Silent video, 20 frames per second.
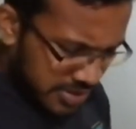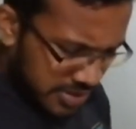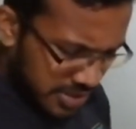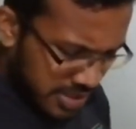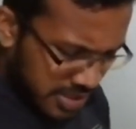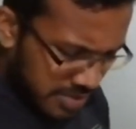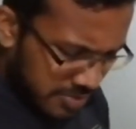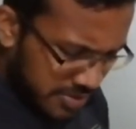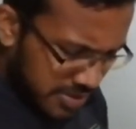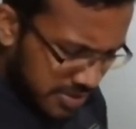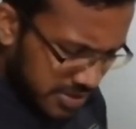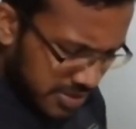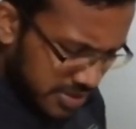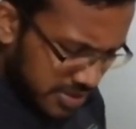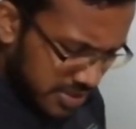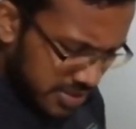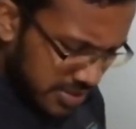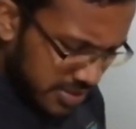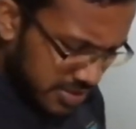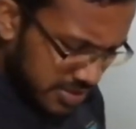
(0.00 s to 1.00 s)
Then you
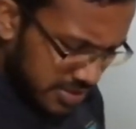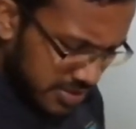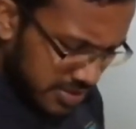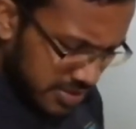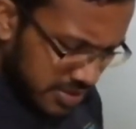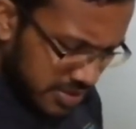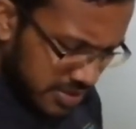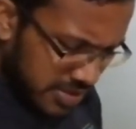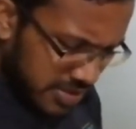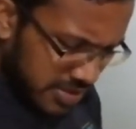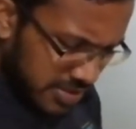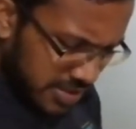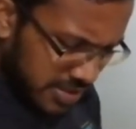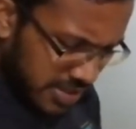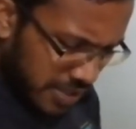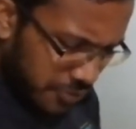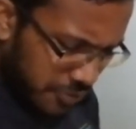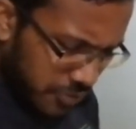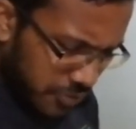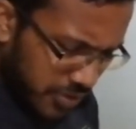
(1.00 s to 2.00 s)
just
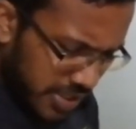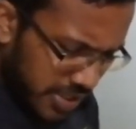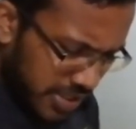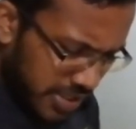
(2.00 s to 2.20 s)
can you read